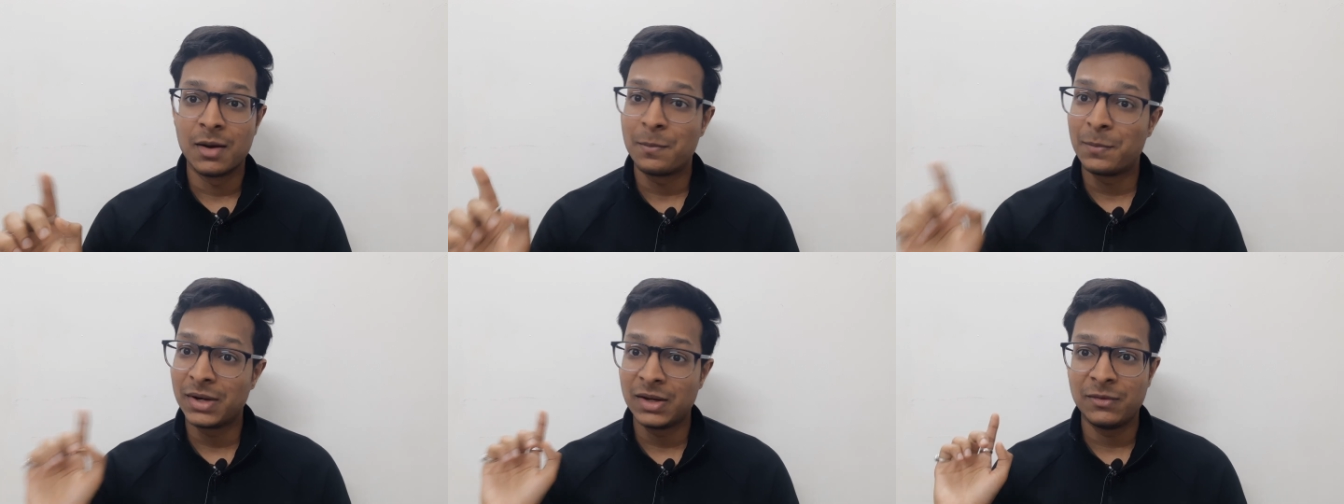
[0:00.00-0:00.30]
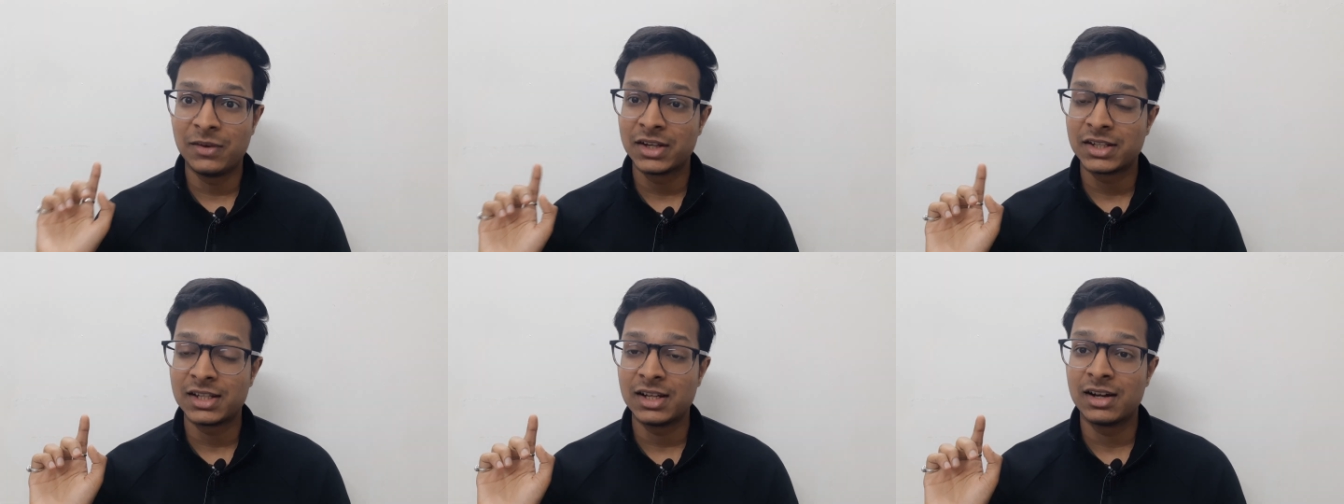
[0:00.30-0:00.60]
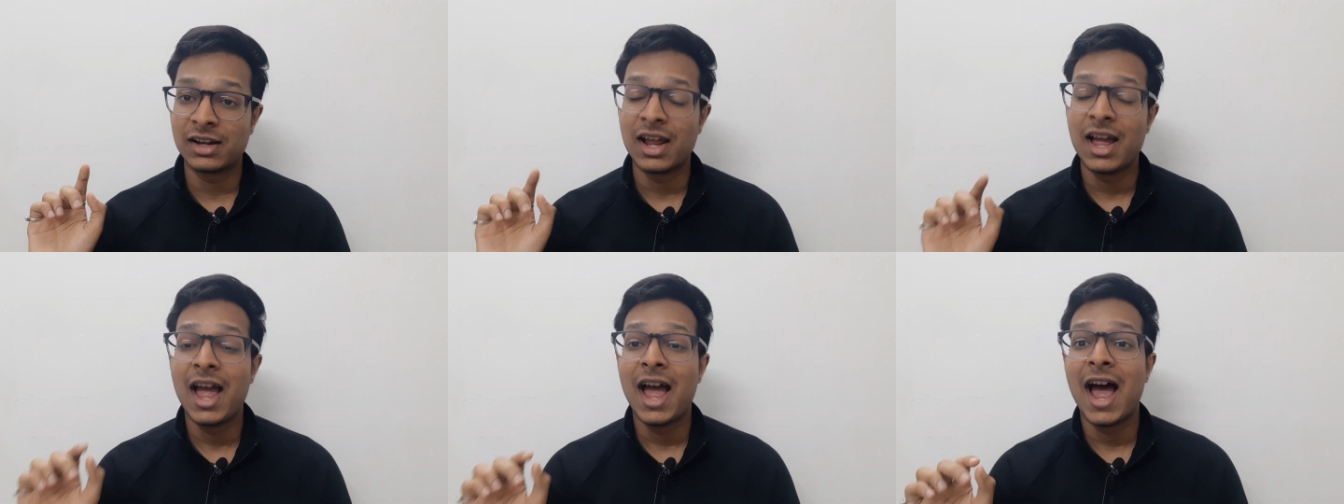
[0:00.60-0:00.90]
previous
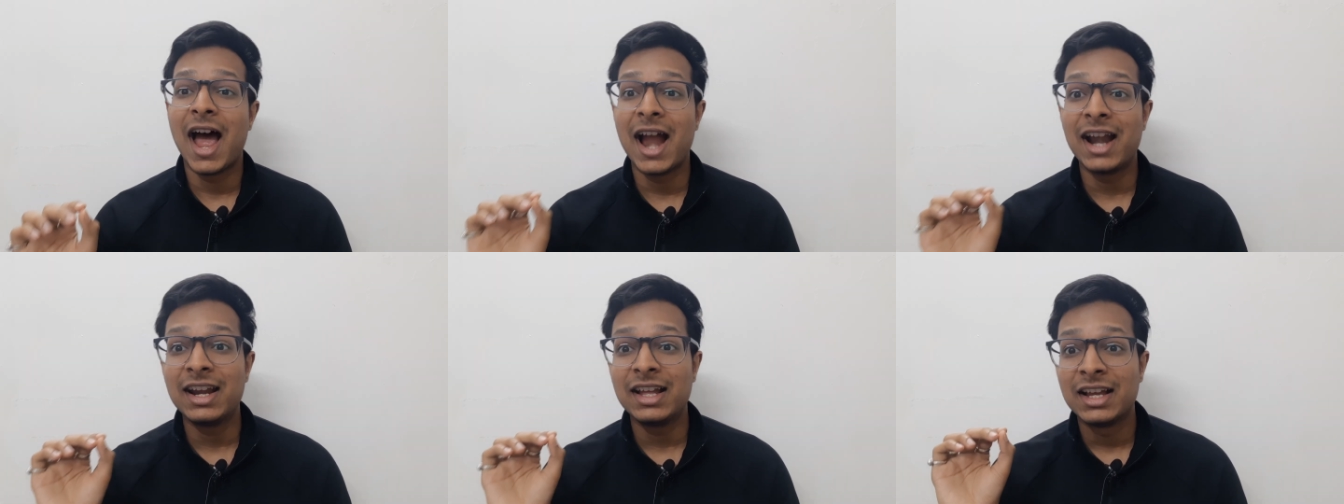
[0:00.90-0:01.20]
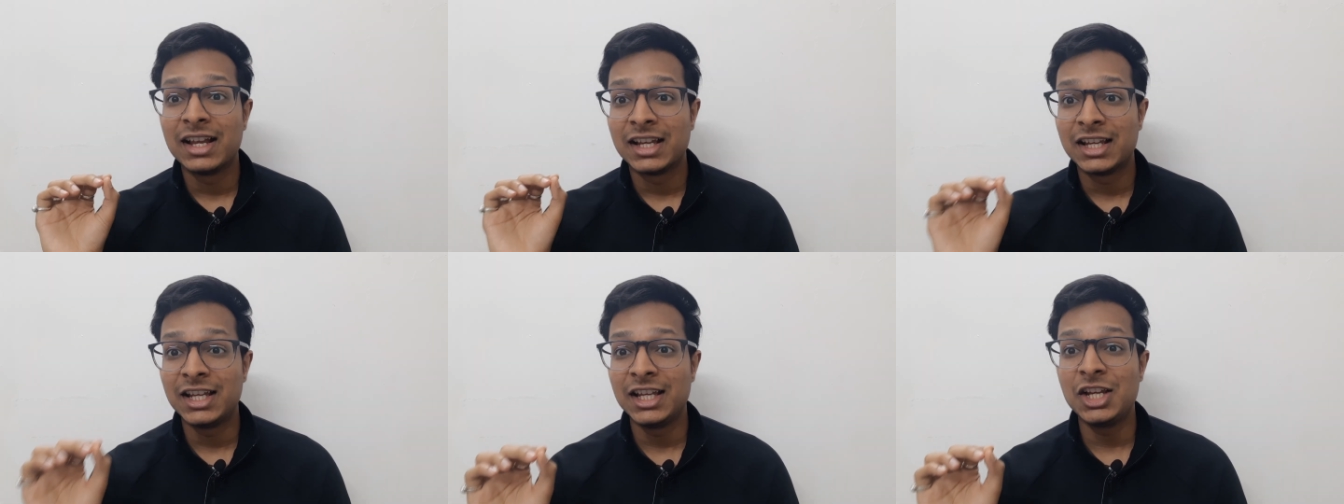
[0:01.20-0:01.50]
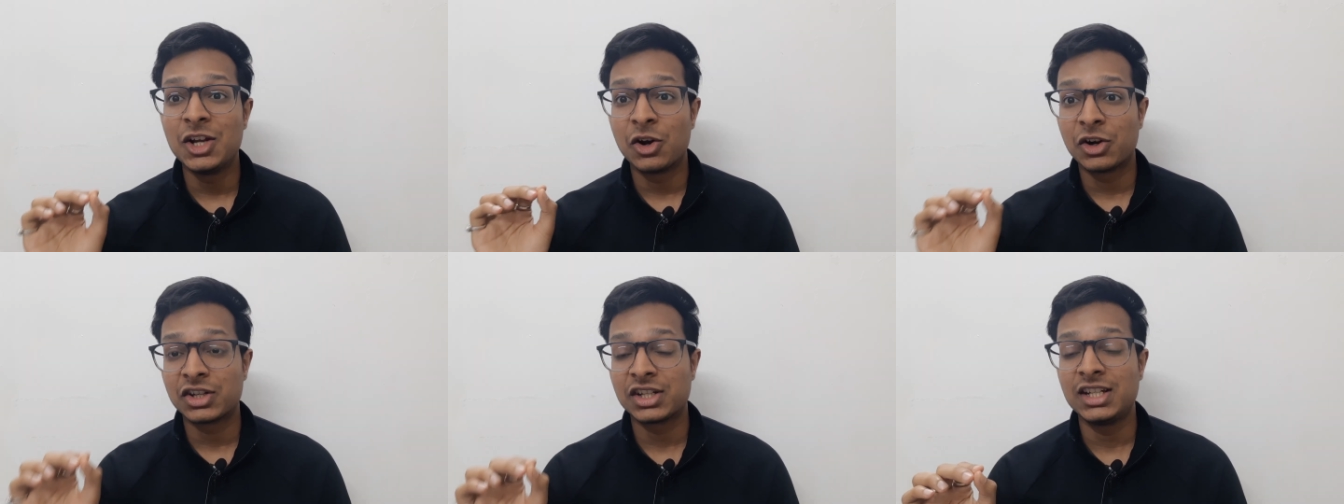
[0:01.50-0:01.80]
year and
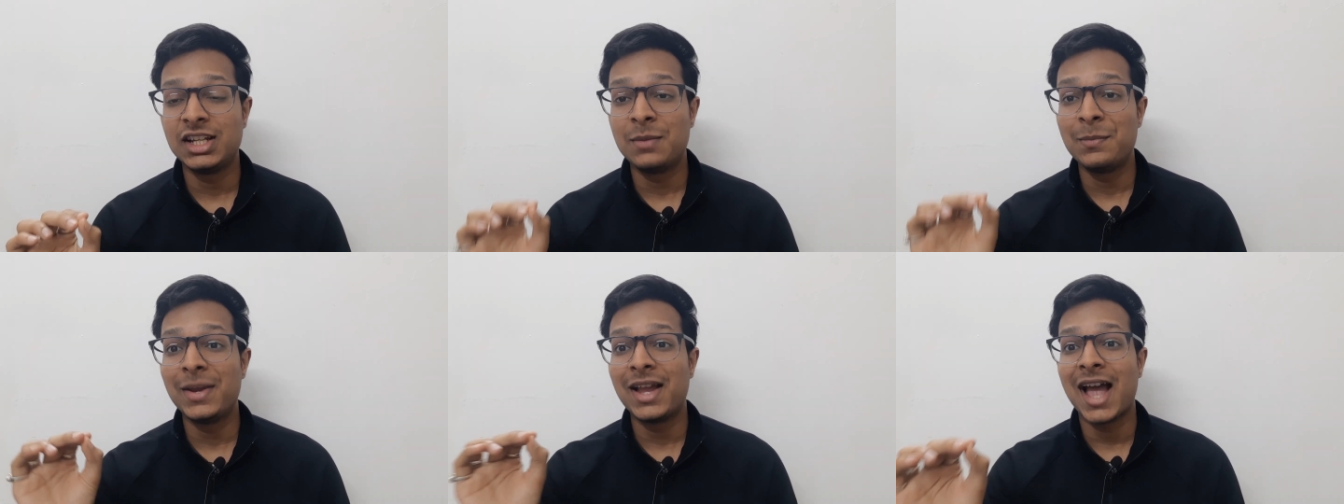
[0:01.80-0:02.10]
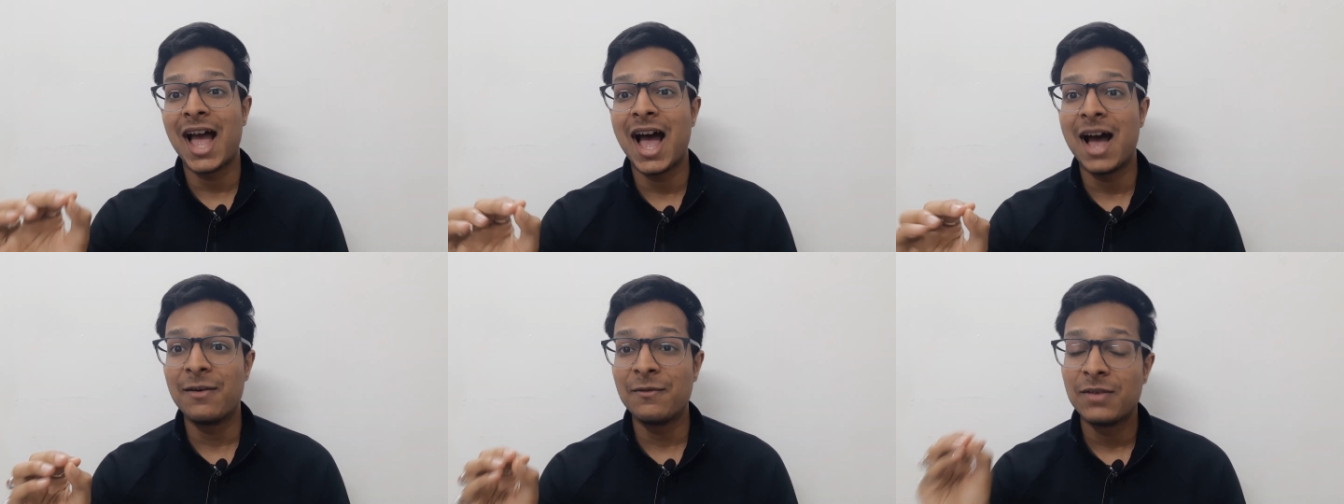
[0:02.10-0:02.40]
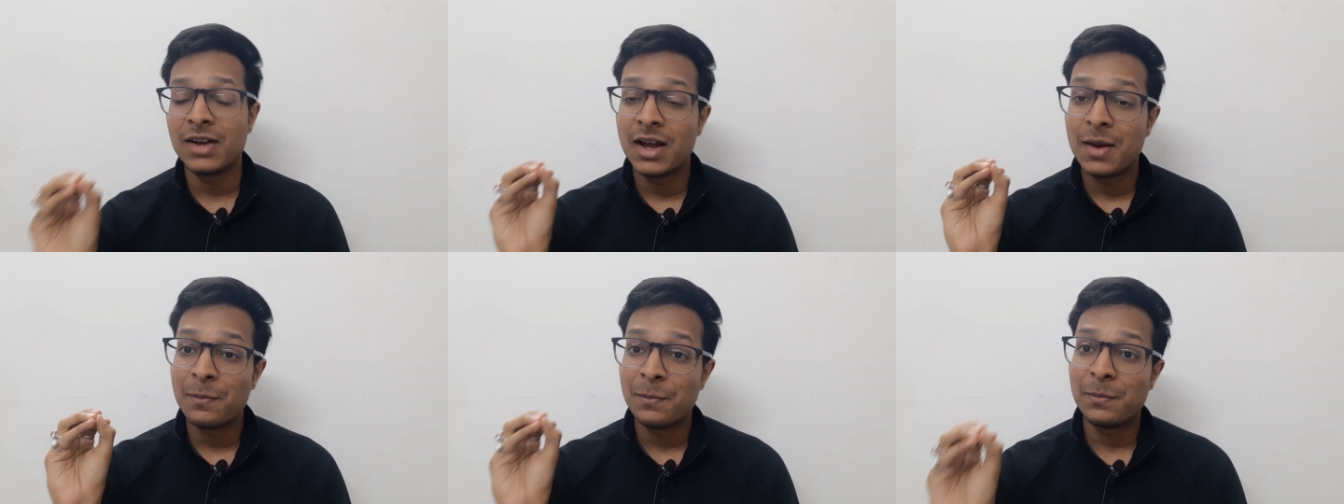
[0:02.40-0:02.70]
he or she may have